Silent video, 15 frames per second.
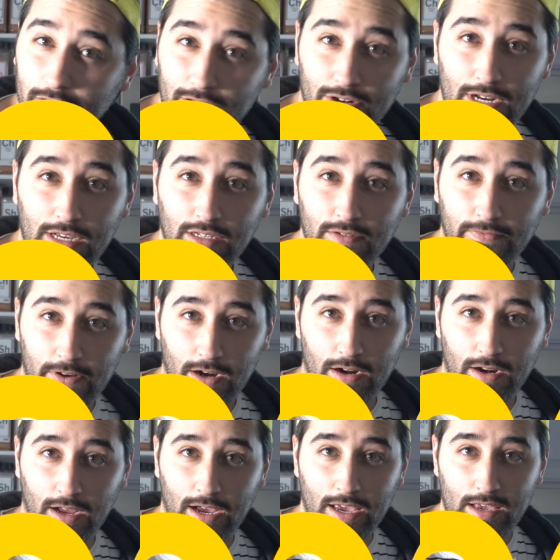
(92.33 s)
degrees
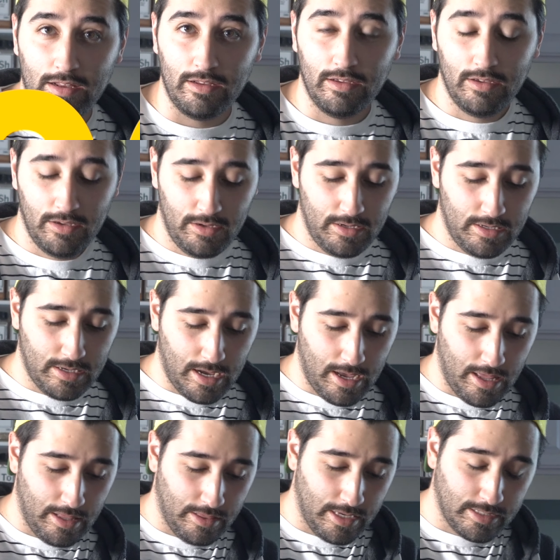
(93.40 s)
Fahrenheit.
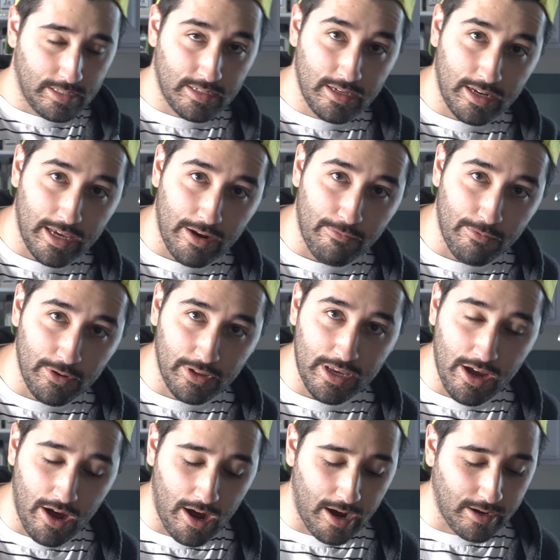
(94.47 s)
And this is gonna get
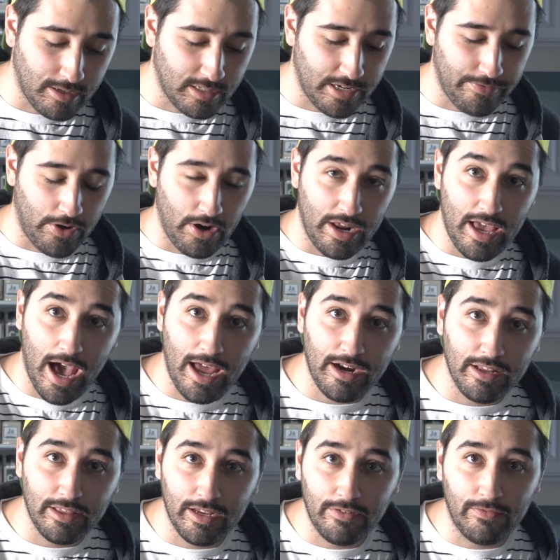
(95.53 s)
really hot because I've already had
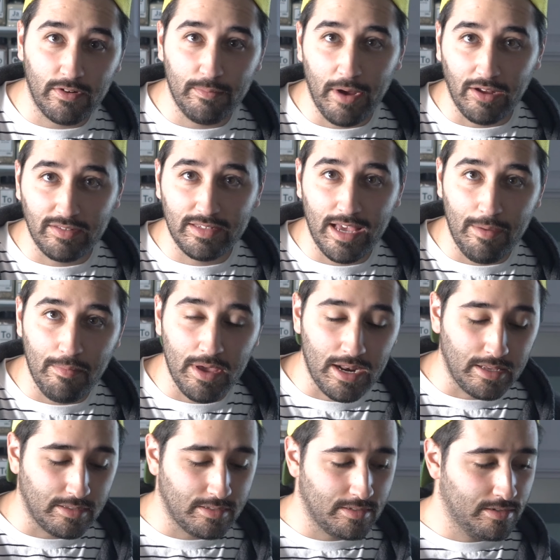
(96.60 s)
it in there for about 10
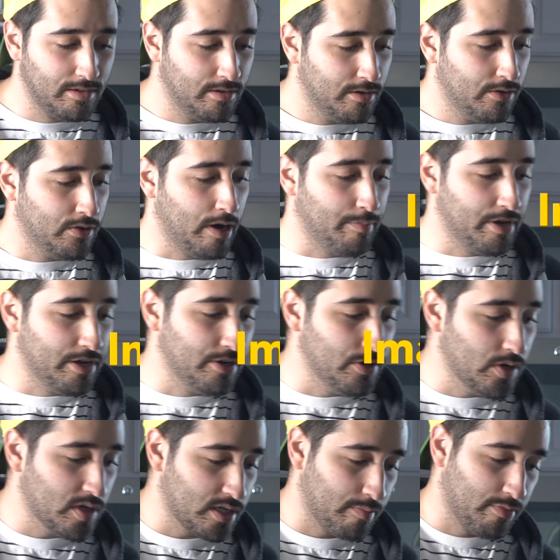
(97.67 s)
minutes. What I'm gonna
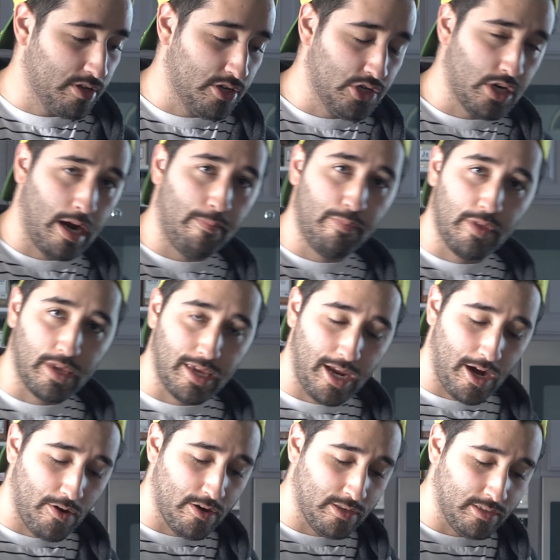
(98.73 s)
do is I'm gonna drop the
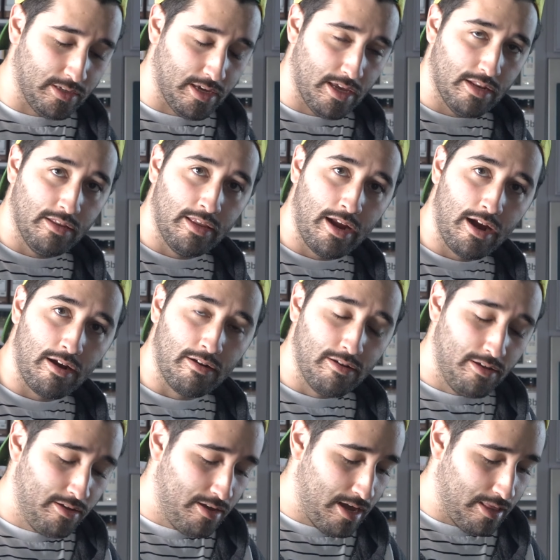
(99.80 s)
carrots in
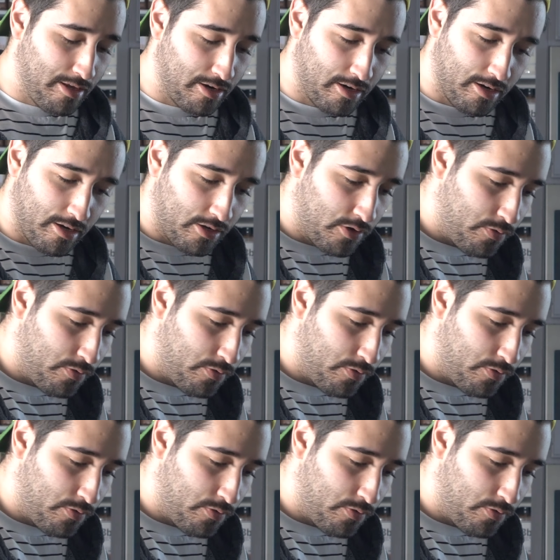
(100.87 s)
there and they're gonna